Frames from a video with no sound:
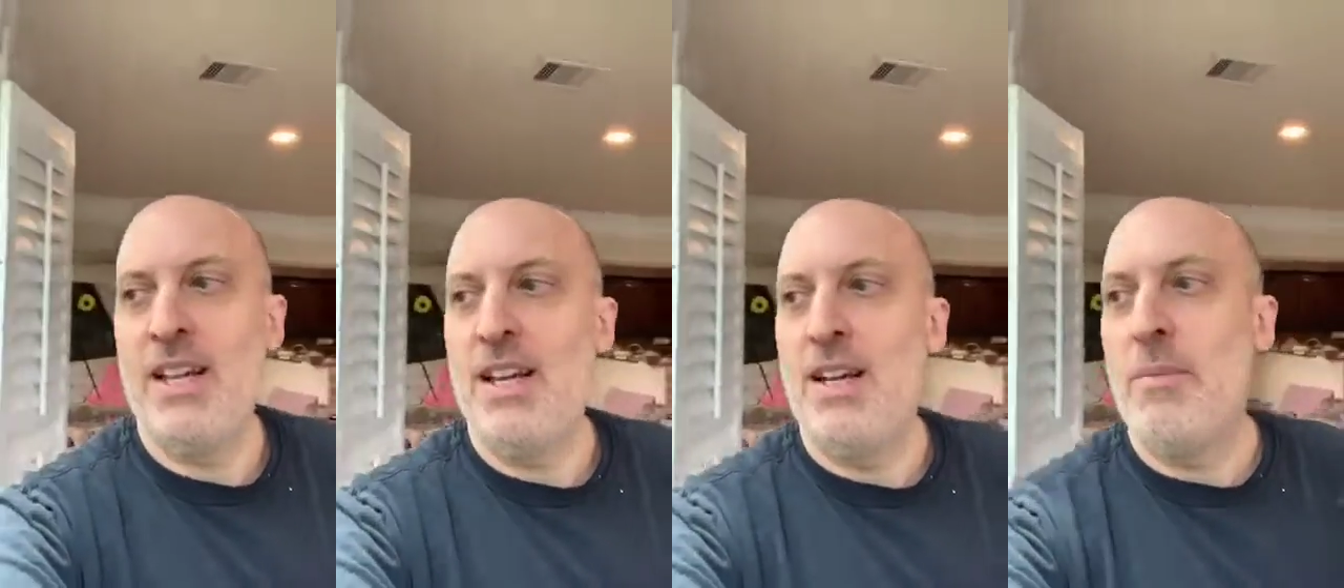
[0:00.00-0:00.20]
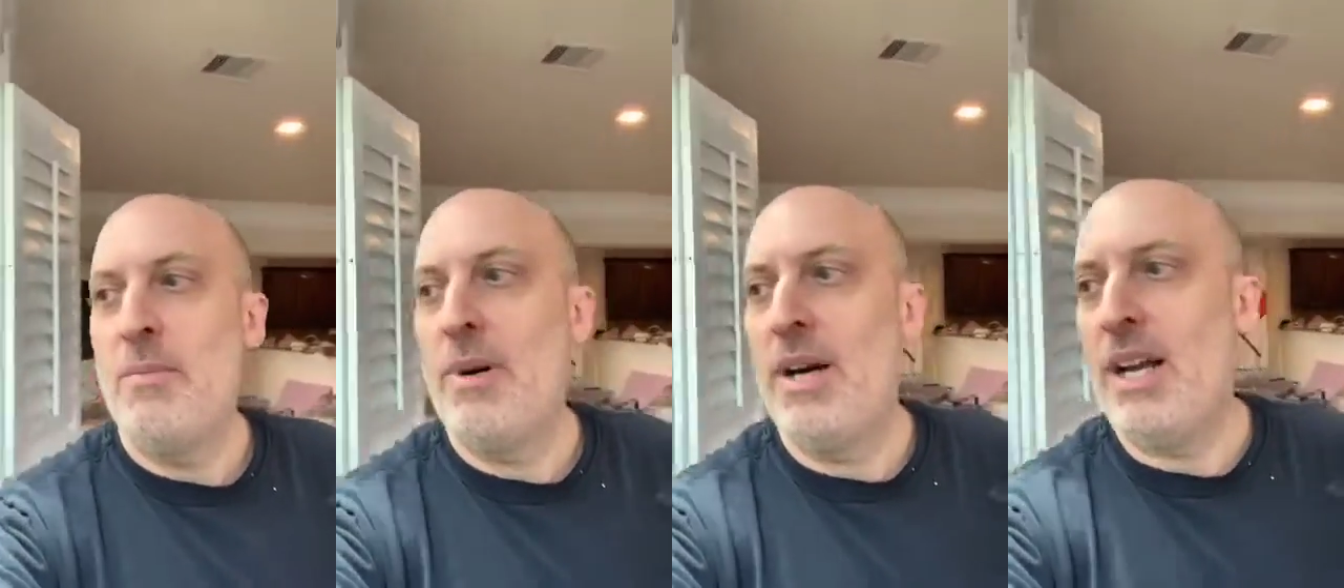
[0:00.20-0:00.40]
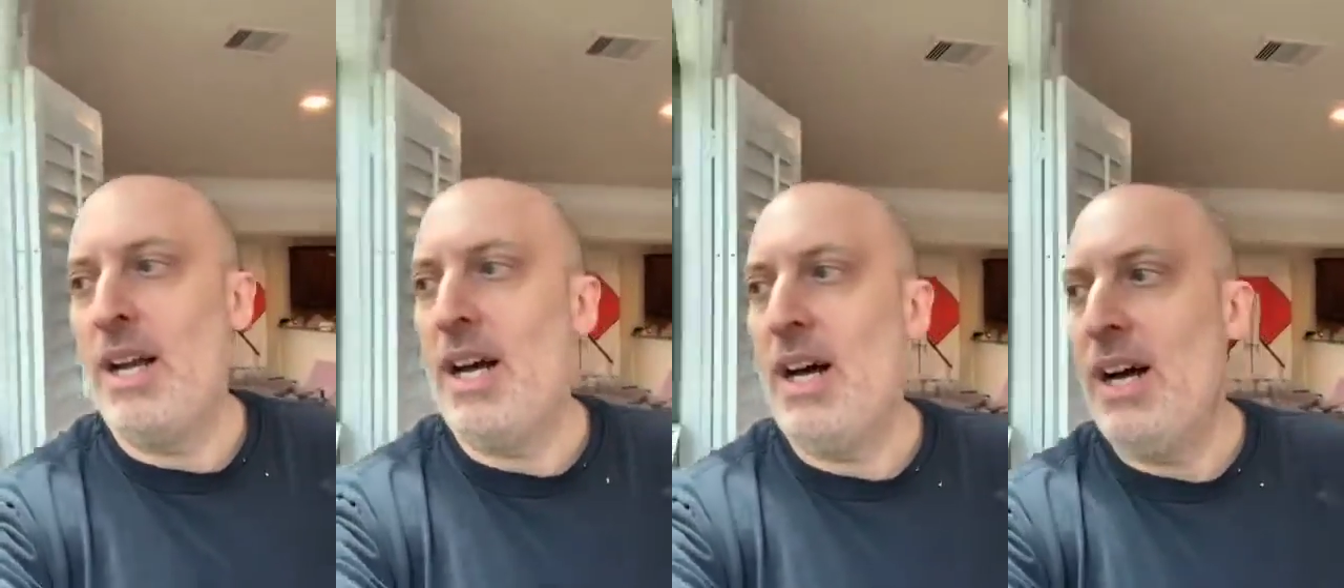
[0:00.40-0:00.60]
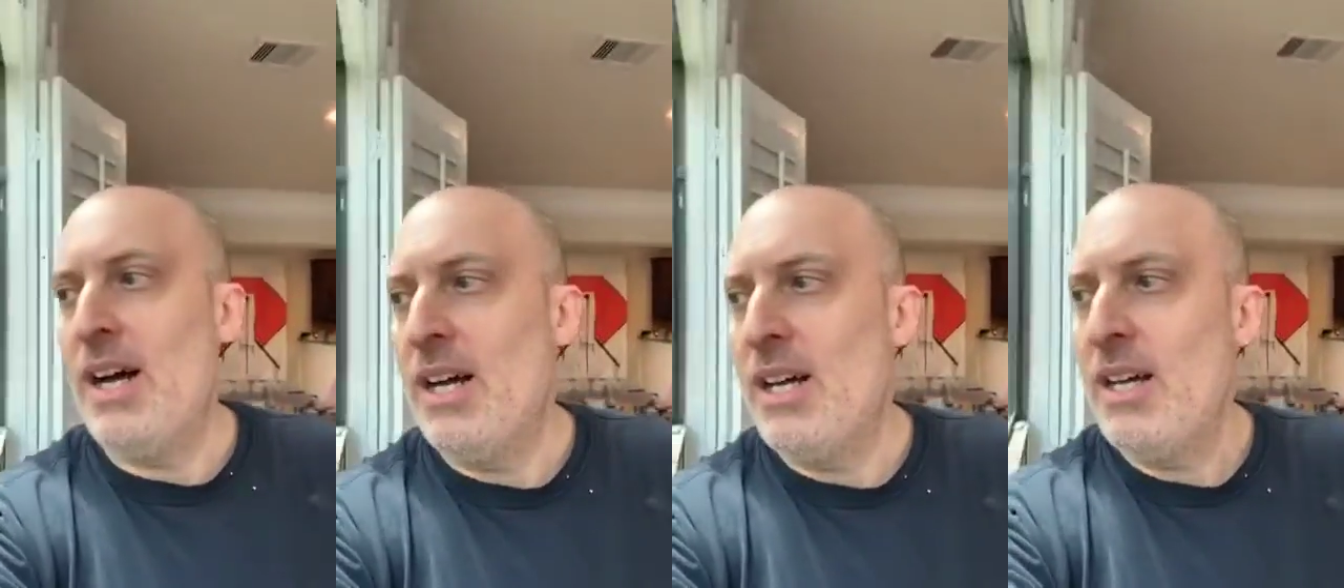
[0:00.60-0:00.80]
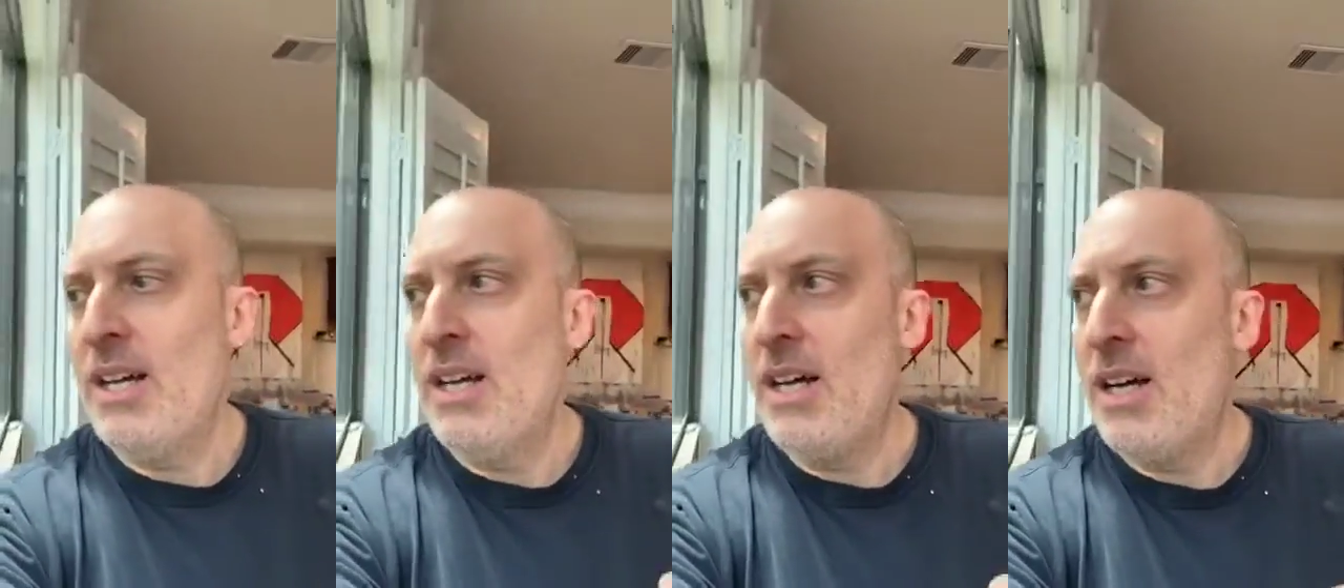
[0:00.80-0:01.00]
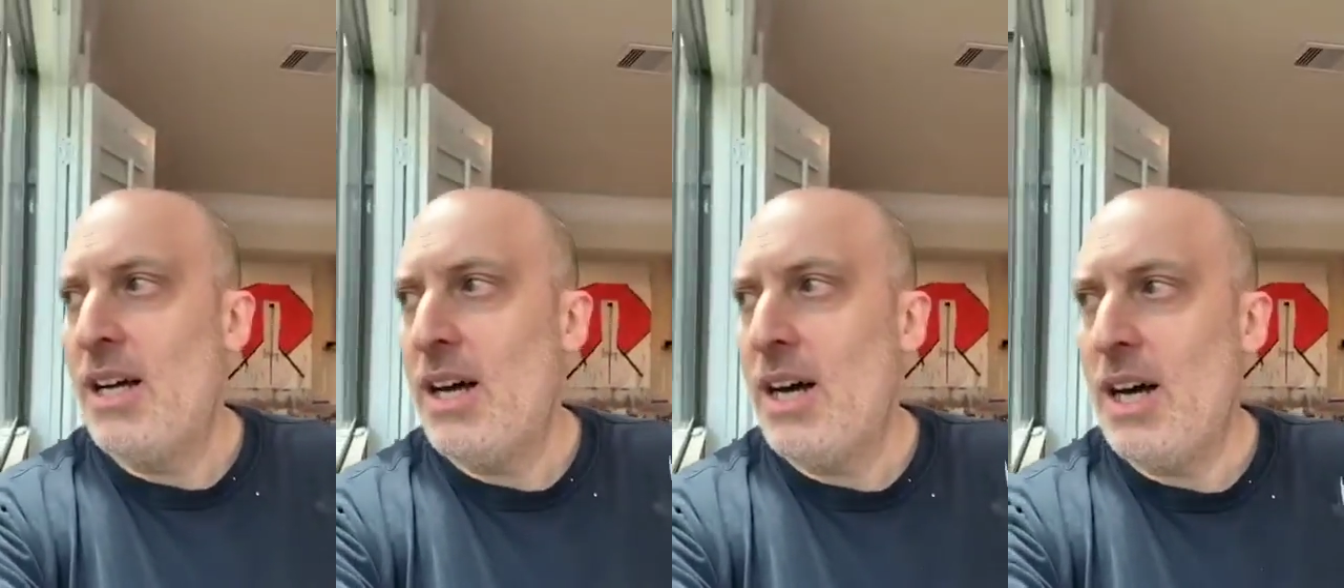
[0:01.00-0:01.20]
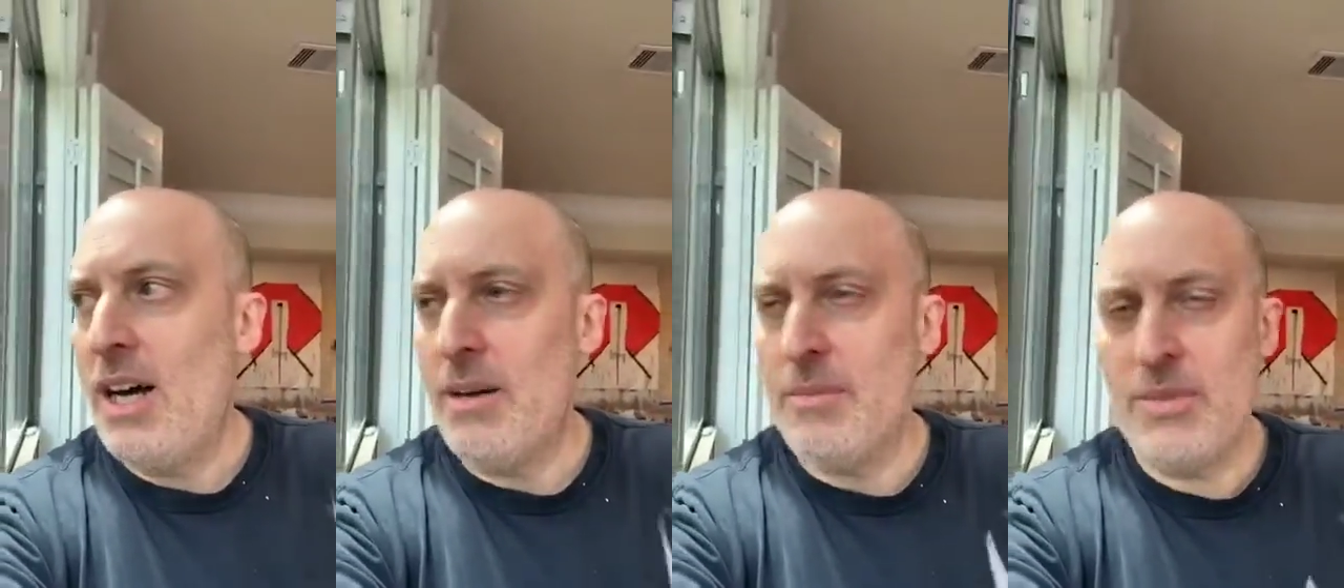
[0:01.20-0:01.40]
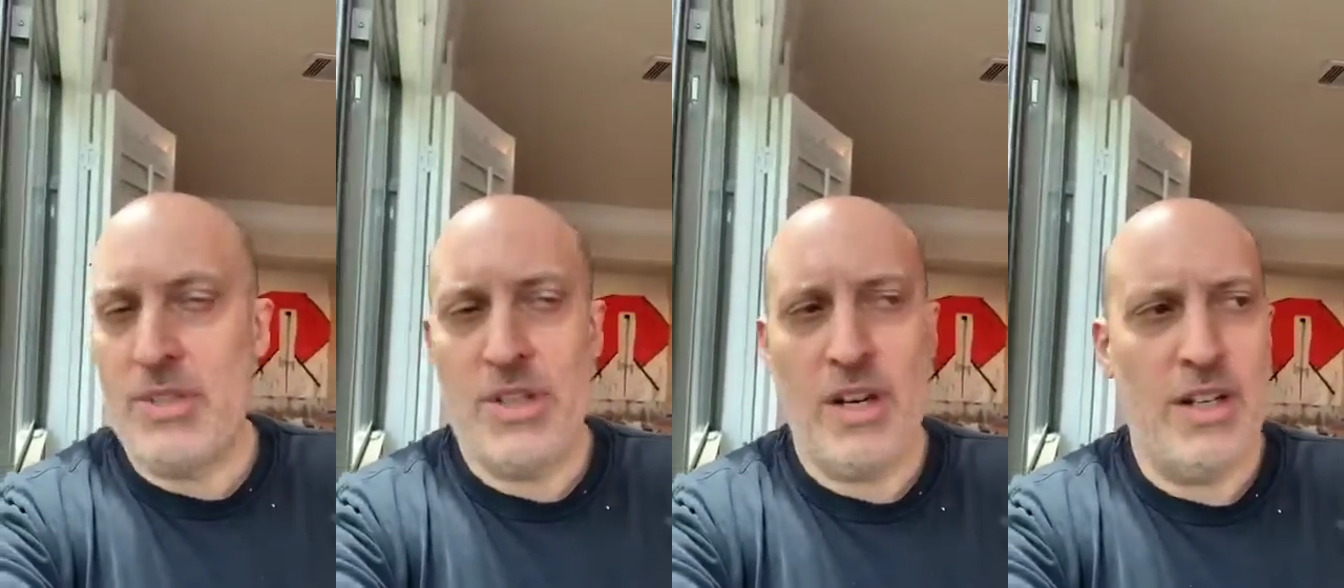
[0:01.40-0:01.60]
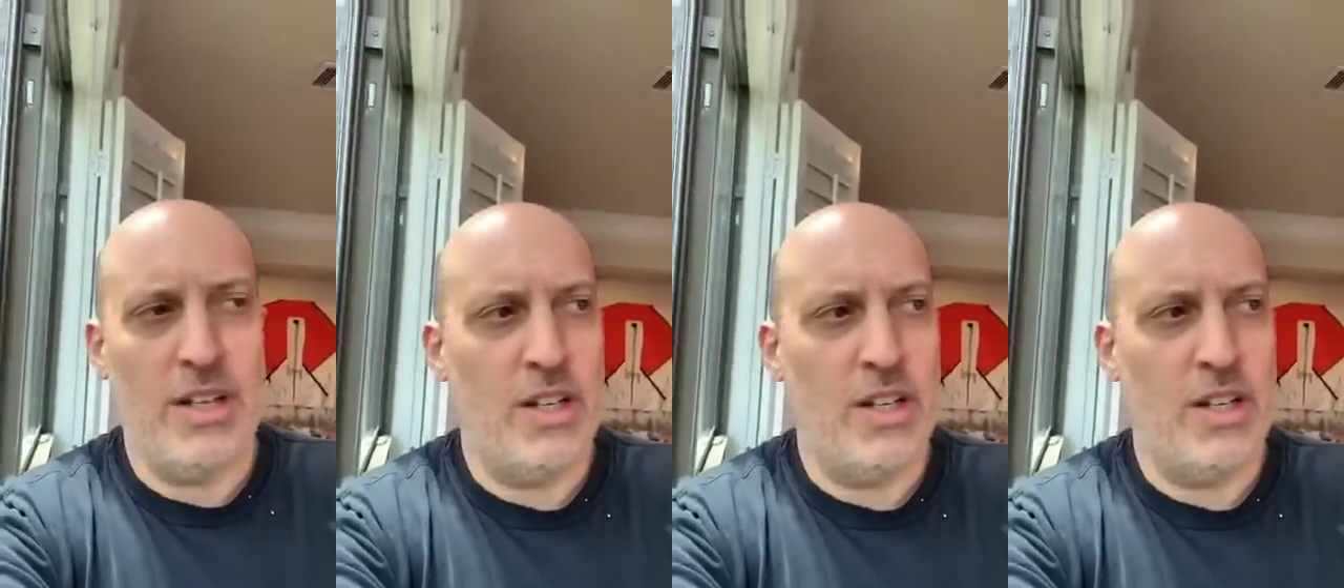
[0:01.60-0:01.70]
but I'm starting